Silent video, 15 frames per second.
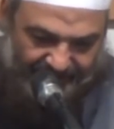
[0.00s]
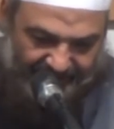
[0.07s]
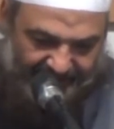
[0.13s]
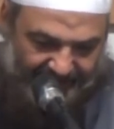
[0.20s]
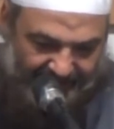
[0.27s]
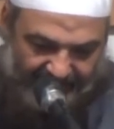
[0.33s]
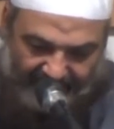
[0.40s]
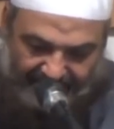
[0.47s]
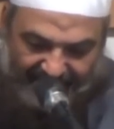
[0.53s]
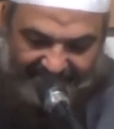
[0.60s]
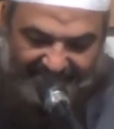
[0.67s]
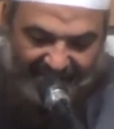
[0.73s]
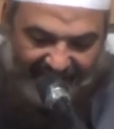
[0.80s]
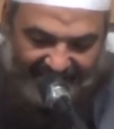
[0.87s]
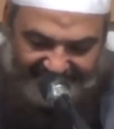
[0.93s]
copy.
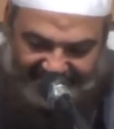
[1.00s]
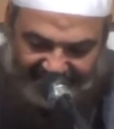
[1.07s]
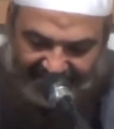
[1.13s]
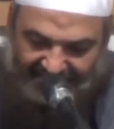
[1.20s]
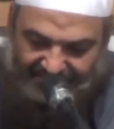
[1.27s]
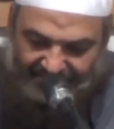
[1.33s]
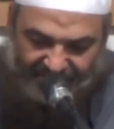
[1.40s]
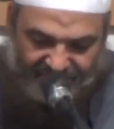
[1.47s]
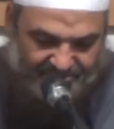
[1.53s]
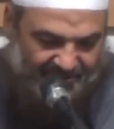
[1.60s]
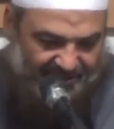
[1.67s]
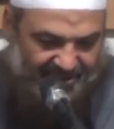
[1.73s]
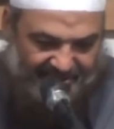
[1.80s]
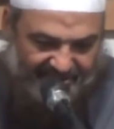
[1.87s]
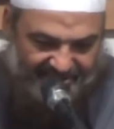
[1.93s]
But the asl, much
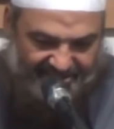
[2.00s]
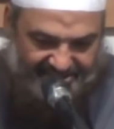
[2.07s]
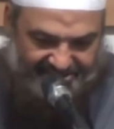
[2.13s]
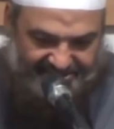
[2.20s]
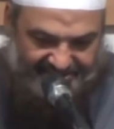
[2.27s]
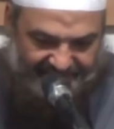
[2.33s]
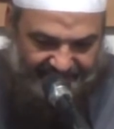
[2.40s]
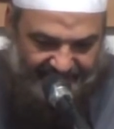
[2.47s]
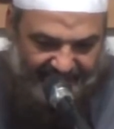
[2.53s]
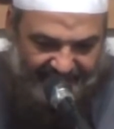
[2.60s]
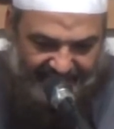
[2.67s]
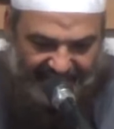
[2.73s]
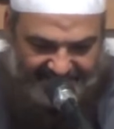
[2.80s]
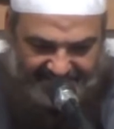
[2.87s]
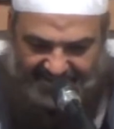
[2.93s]
bigger than this.
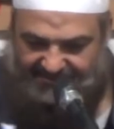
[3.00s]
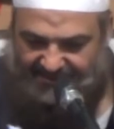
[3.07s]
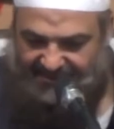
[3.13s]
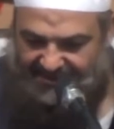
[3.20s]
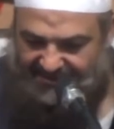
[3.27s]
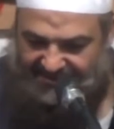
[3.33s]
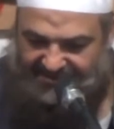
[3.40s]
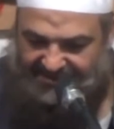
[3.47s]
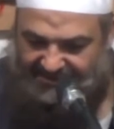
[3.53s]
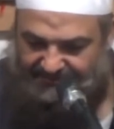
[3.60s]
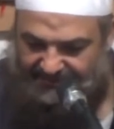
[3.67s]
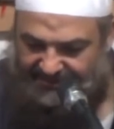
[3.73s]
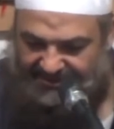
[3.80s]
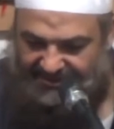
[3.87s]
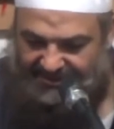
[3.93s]
The asl has been, as I
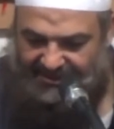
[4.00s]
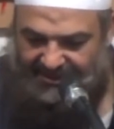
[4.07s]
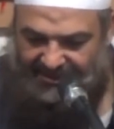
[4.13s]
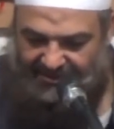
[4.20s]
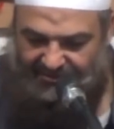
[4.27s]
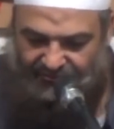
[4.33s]
said, printed